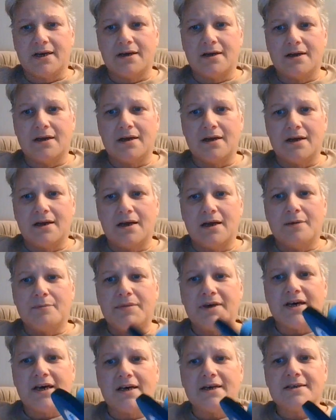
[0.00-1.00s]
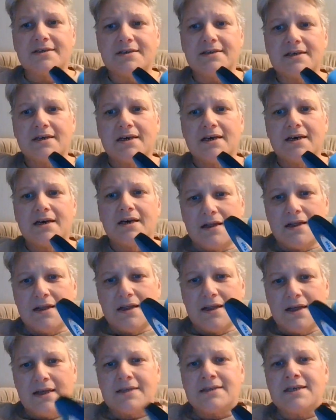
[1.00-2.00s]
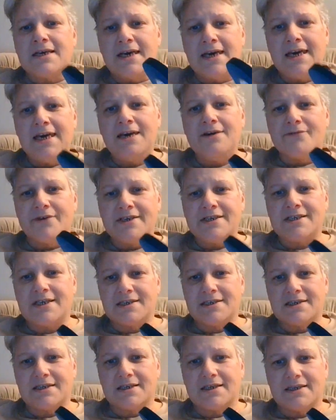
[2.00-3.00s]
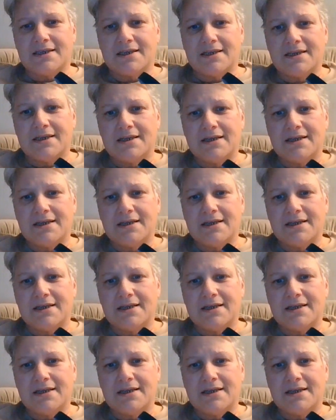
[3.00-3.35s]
it because it's heat resistant.